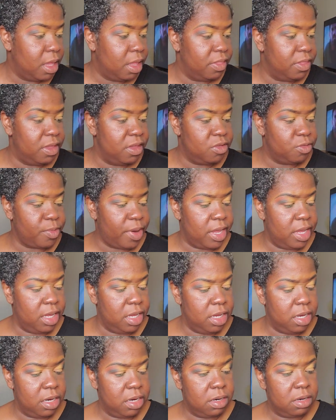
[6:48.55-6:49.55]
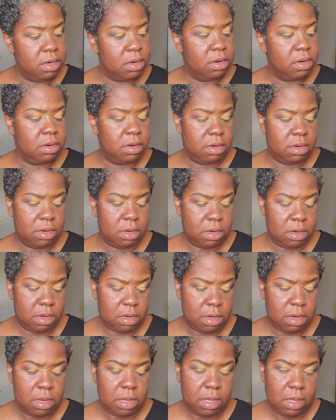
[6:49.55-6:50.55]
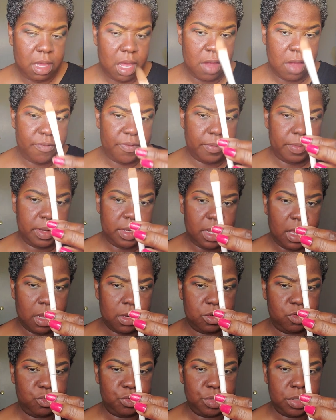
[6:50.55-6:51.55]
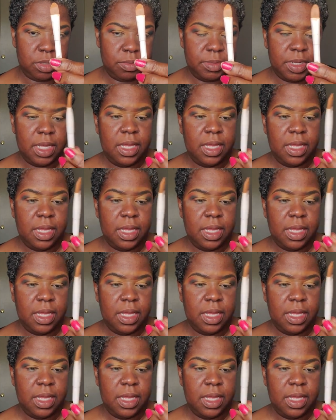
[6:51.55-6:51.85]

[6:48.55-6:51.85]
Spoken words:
This right here came from the Dollar Tree,